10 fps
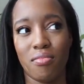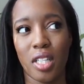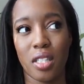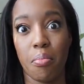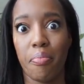
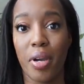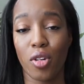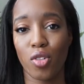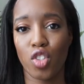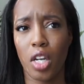does a
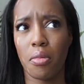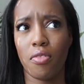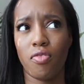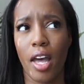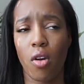better job
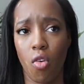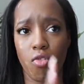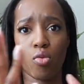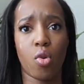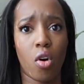of that
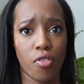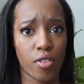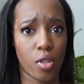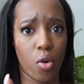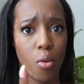overall
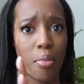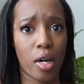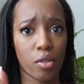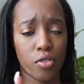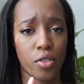for the whole
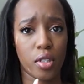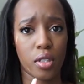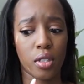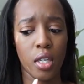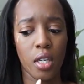bottle, for
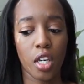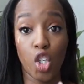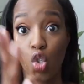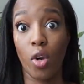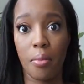the
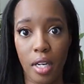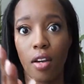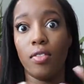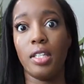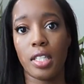enjoyment
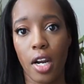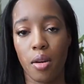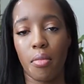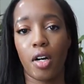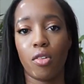of the
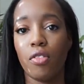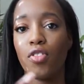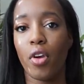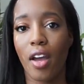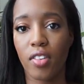entire bottle
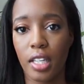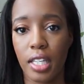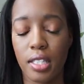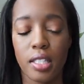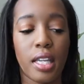if you're having a
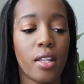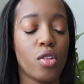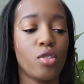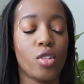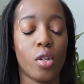get
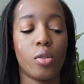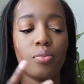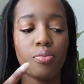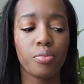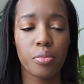together.
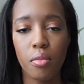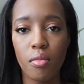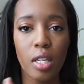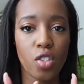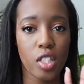So
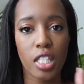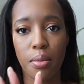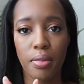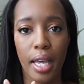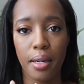just
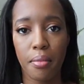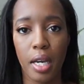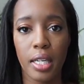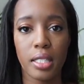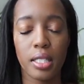keep that in
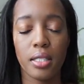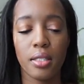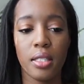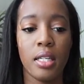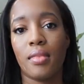mind.
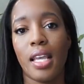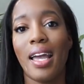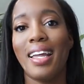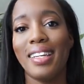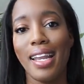
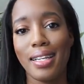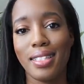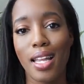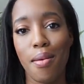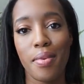
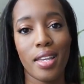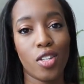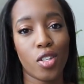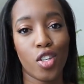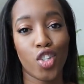Next up is